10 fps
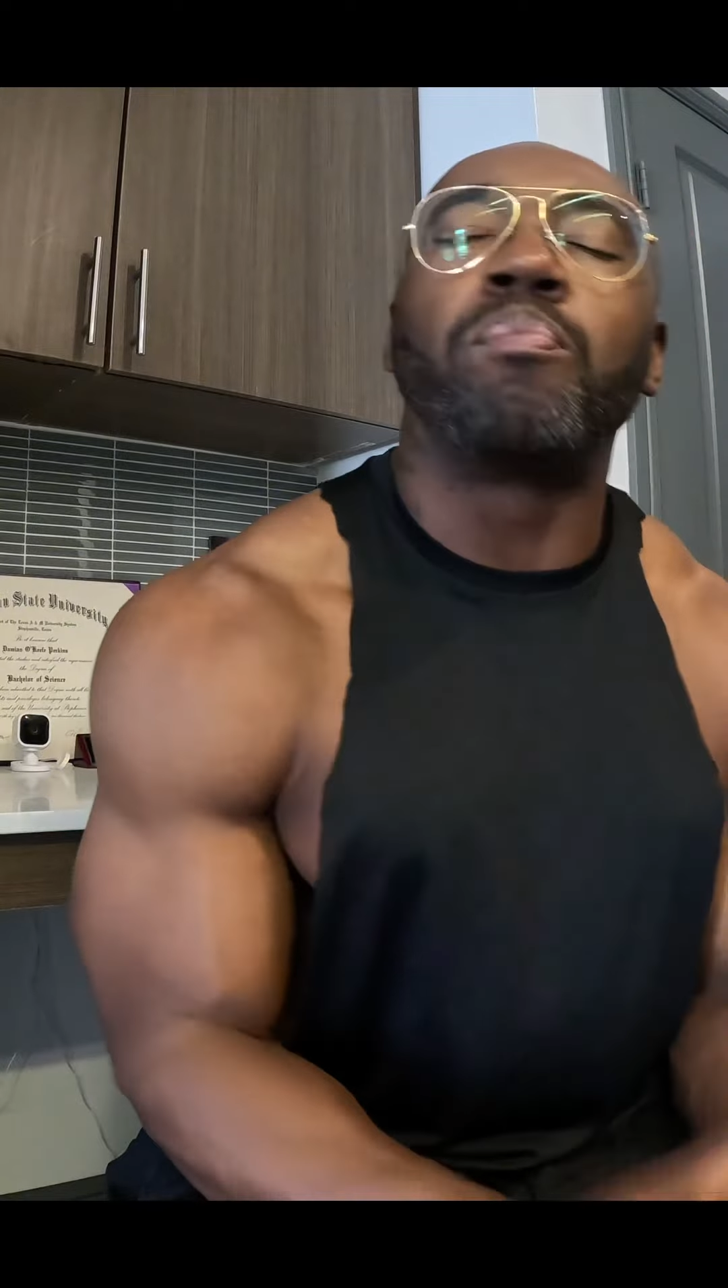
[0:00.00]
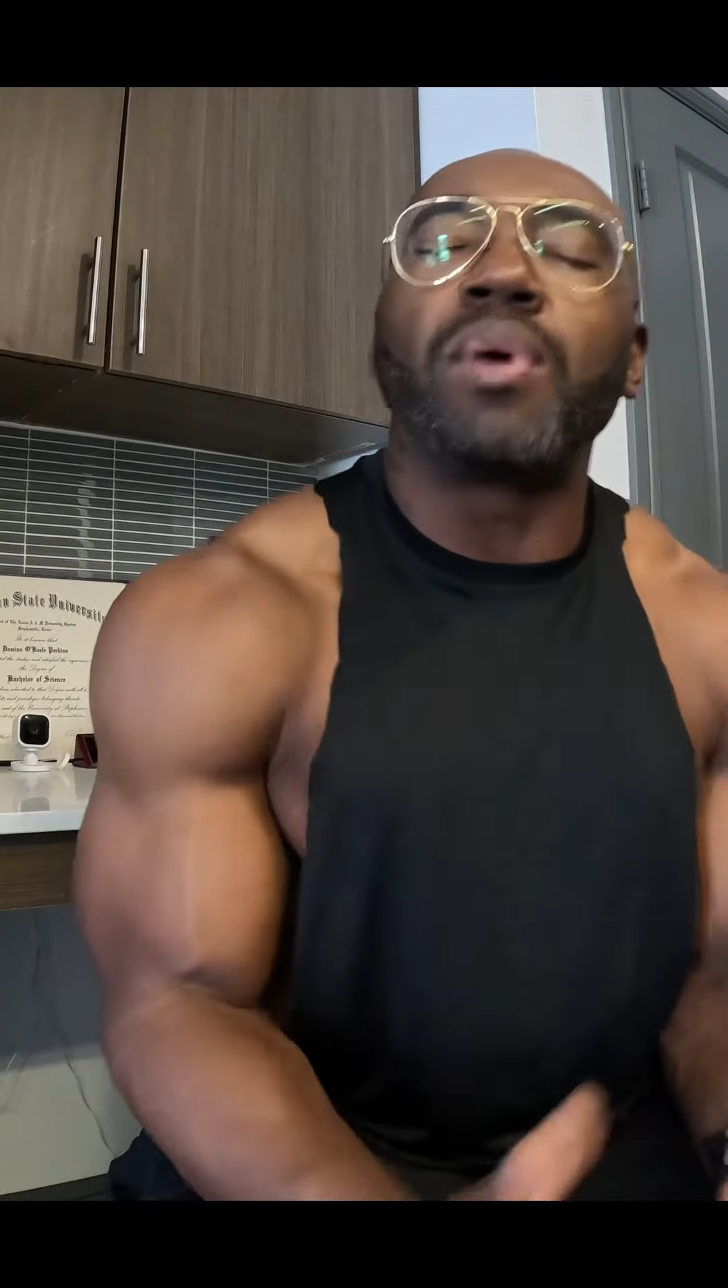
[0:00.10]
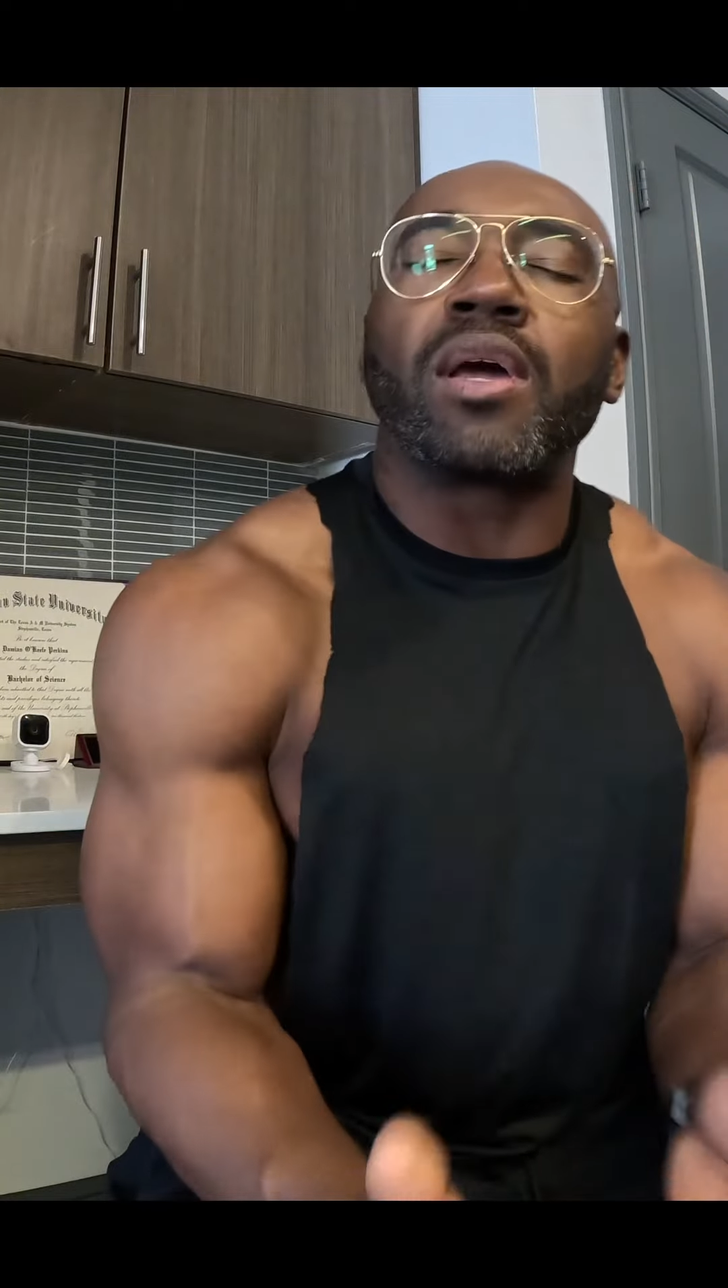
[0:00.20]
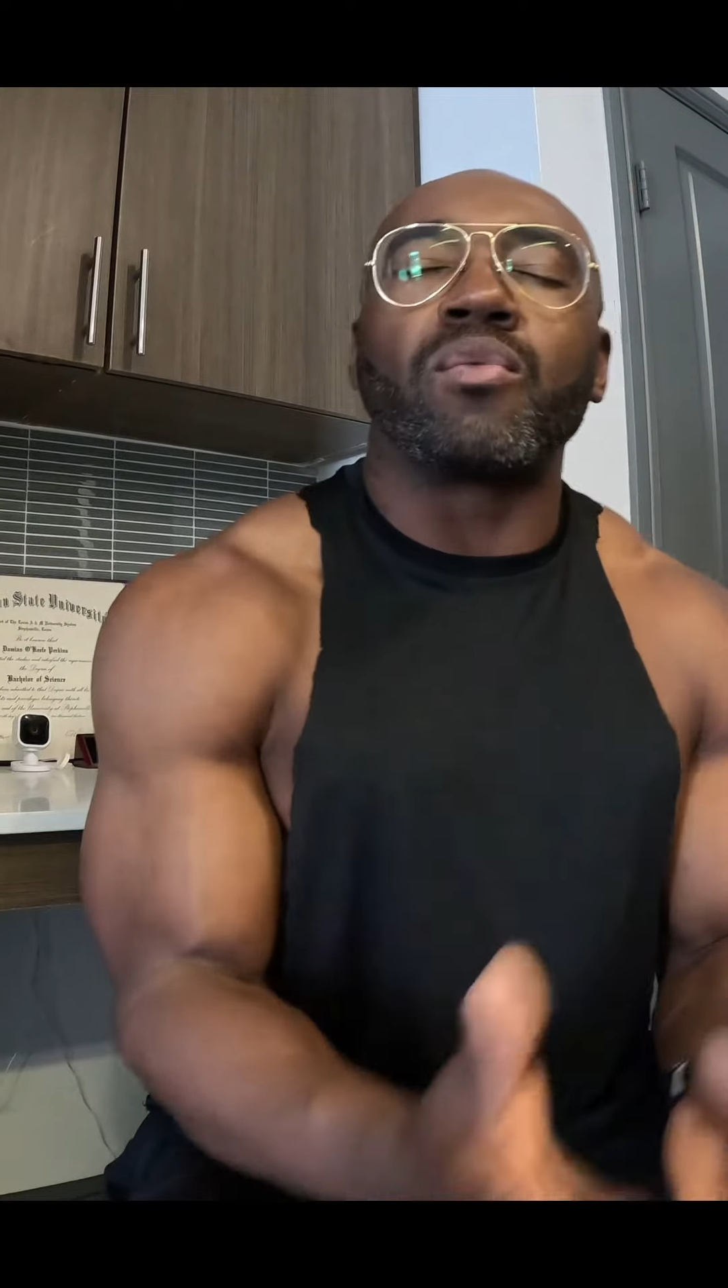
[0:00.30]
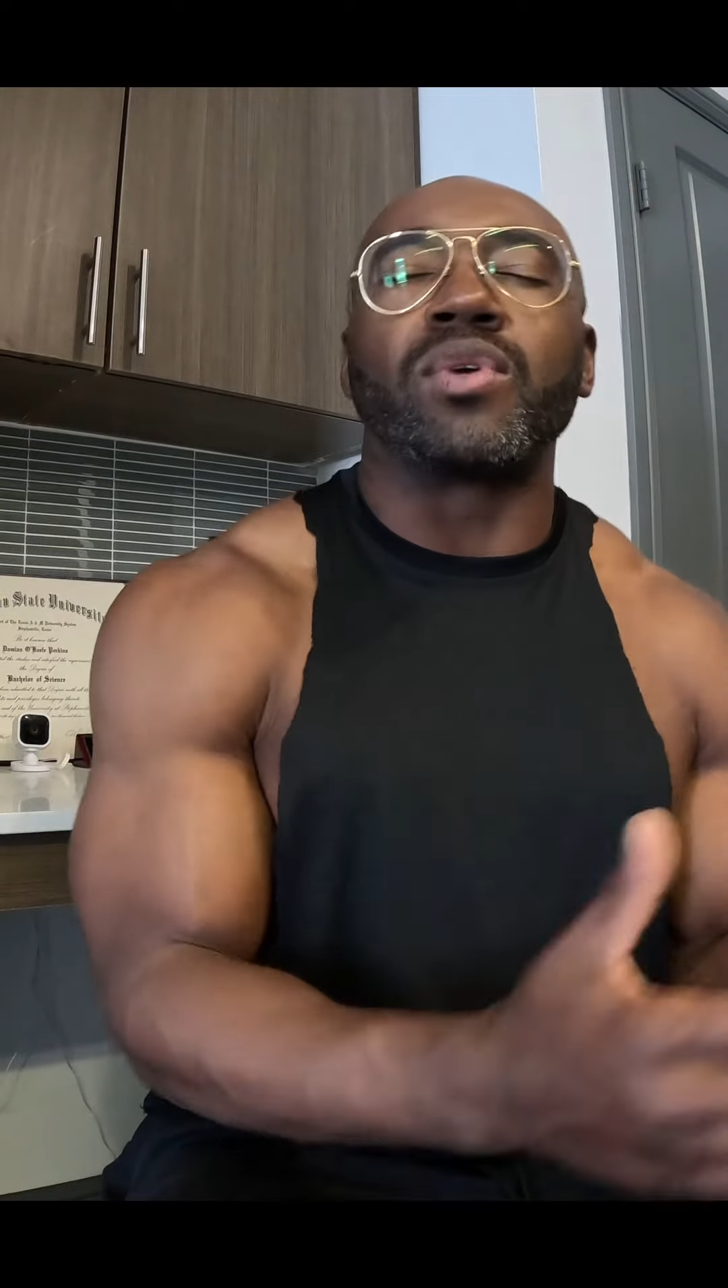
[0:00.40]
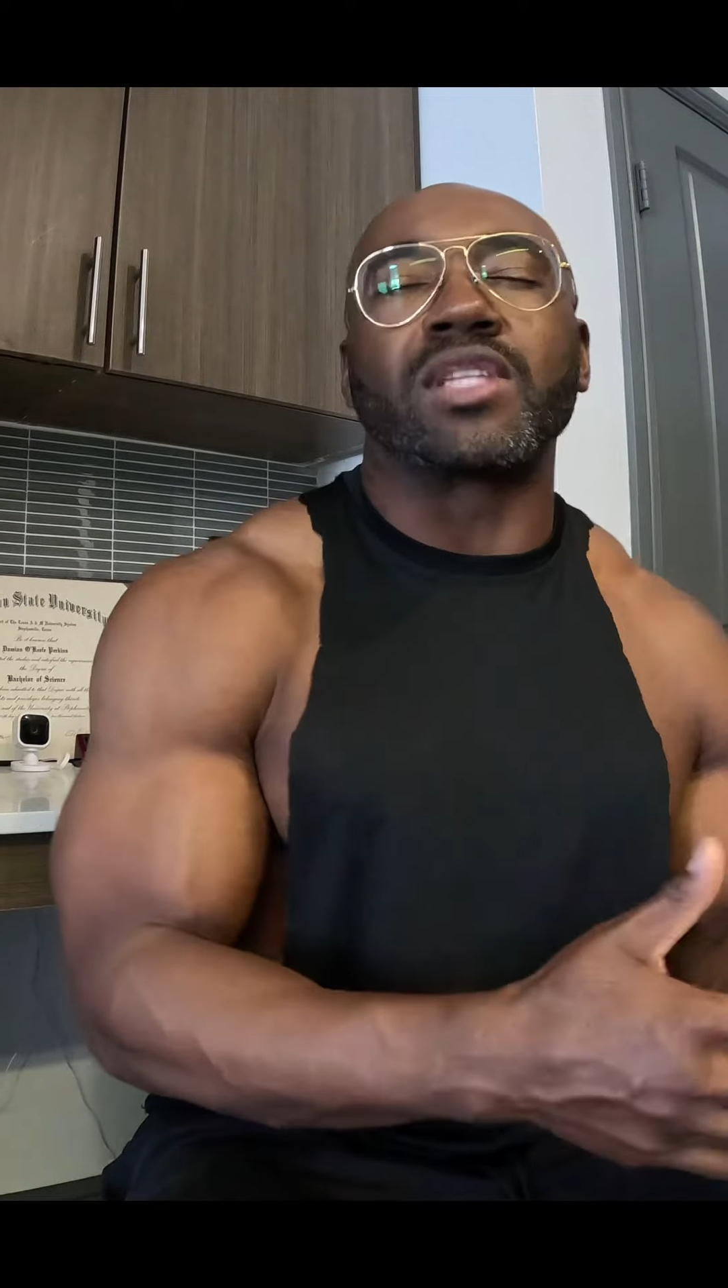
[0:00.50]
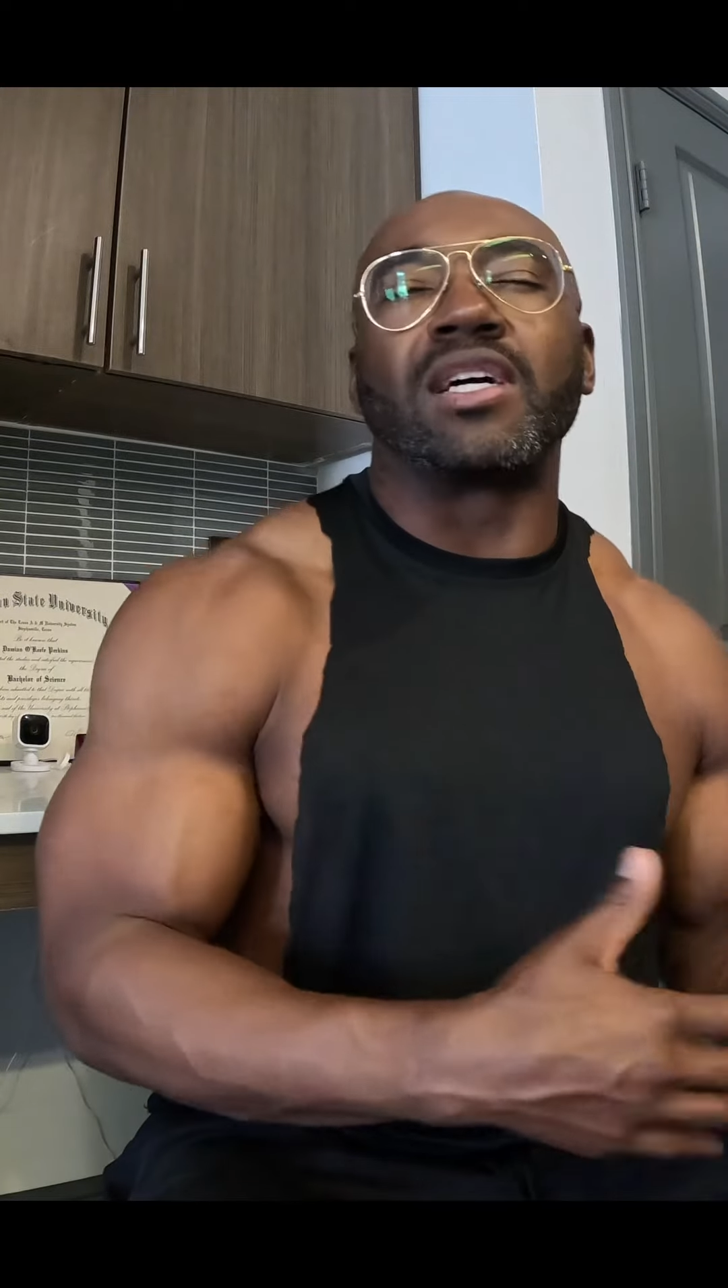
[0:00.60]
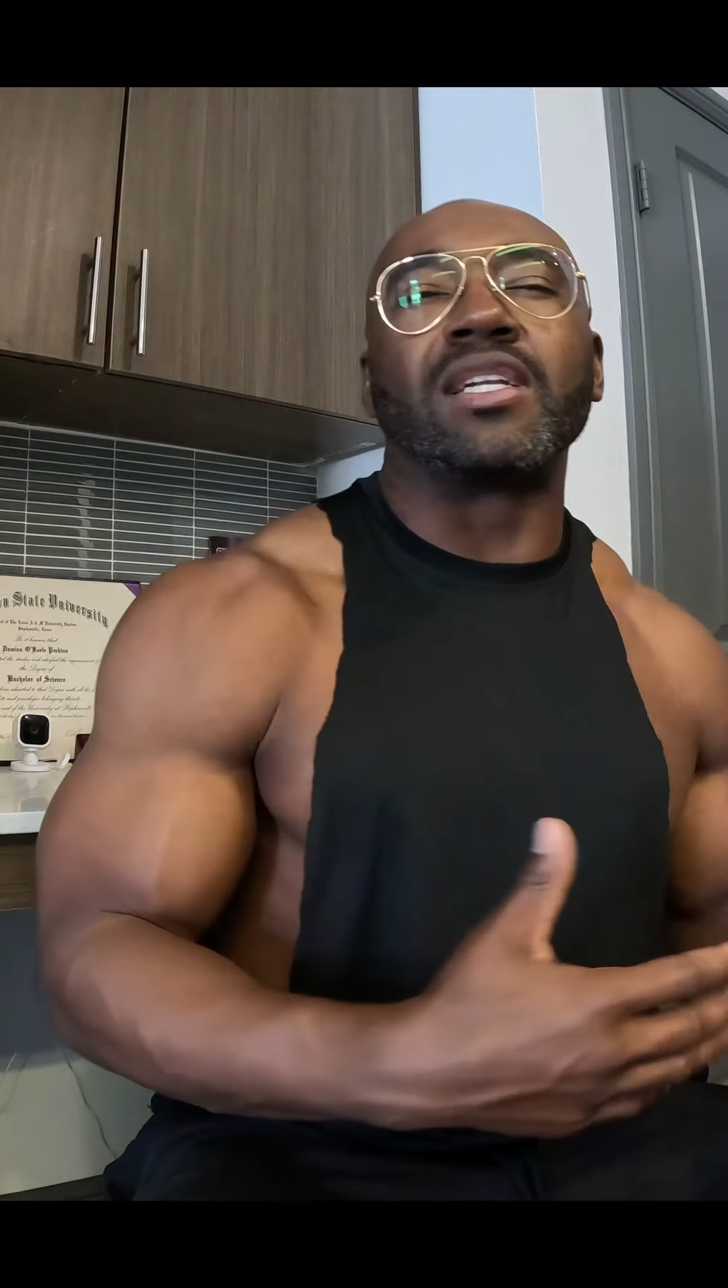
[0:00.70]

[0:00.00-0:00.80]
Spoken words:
but with the